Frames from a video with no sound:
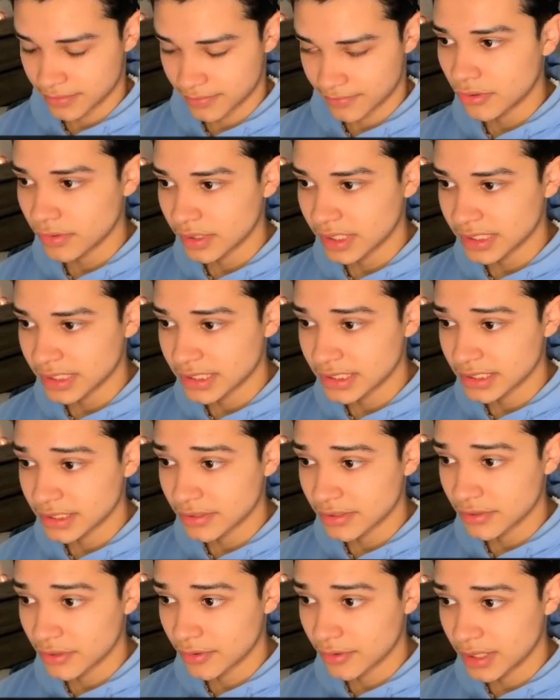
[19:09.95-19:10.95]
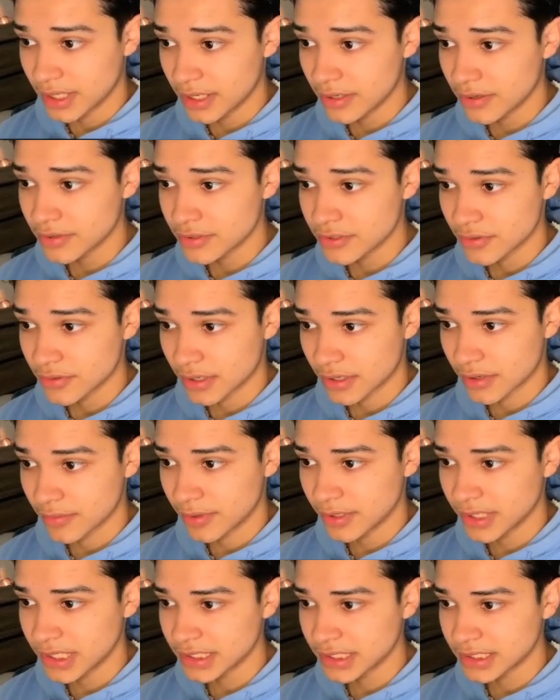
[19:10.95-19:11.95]
So let's go here to our
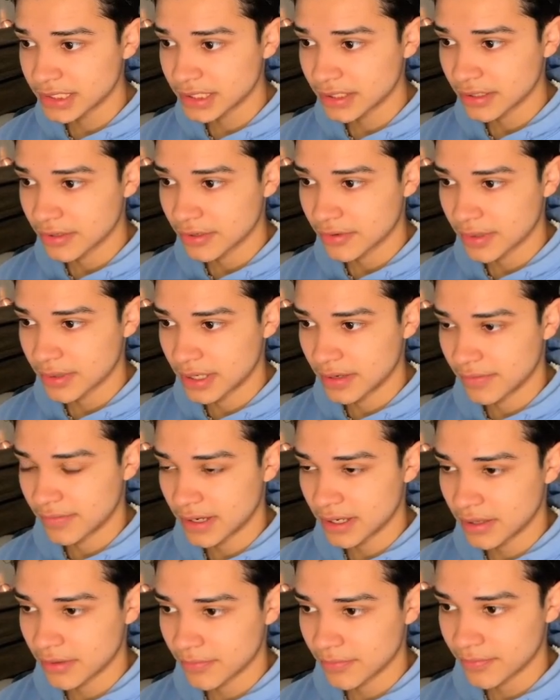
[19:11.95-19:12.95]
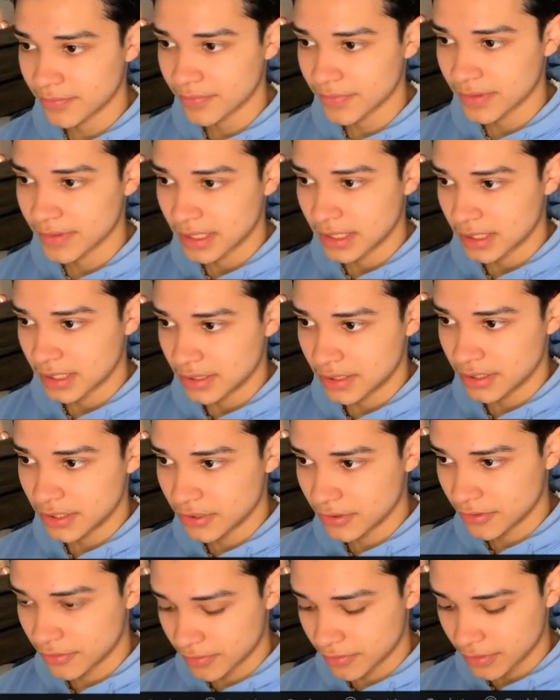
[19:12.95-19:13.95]
components, create a file,
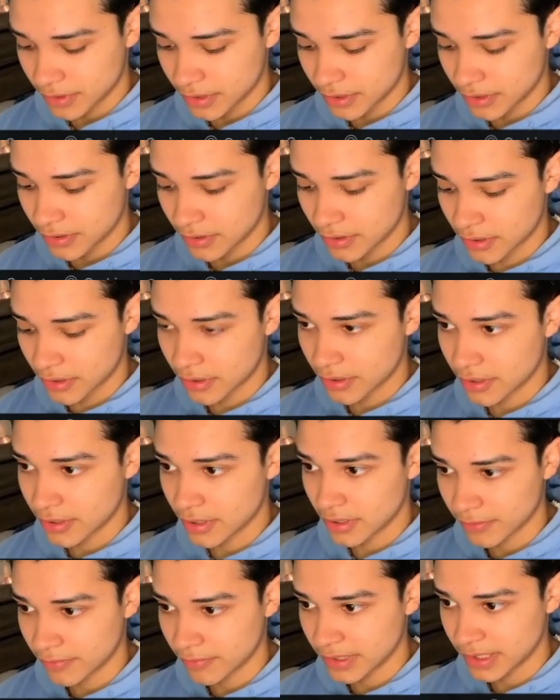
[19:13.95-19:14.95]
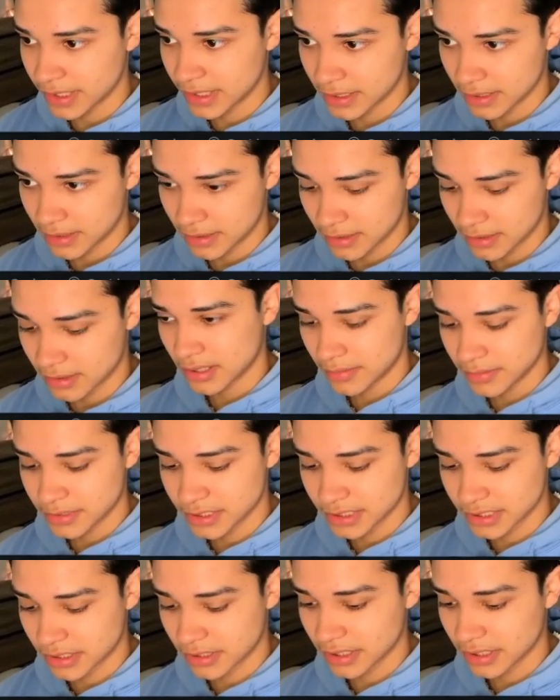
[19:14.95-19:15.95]
new card with, I'm gonna
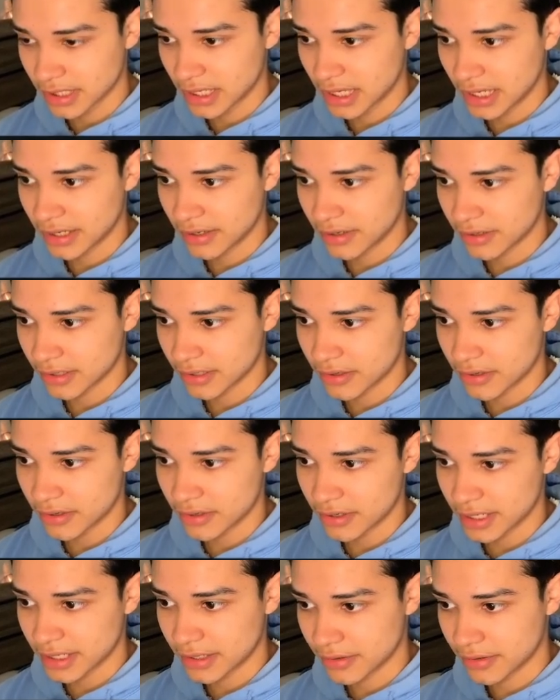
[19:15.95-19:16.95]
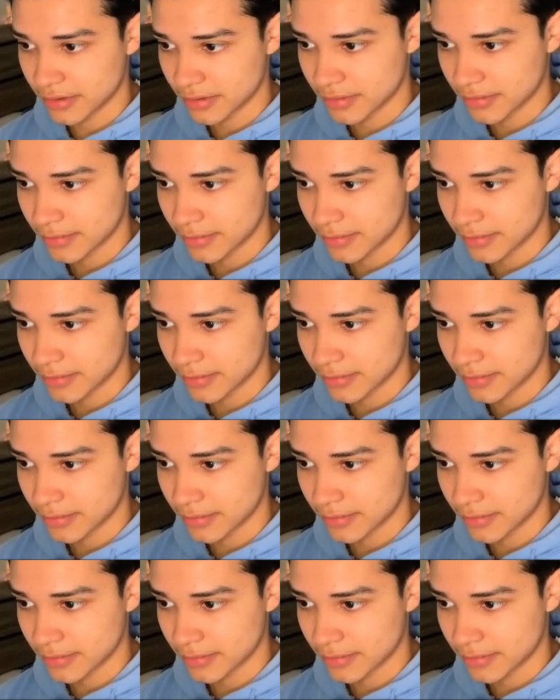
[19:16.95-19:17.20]
just call it icon, card icon.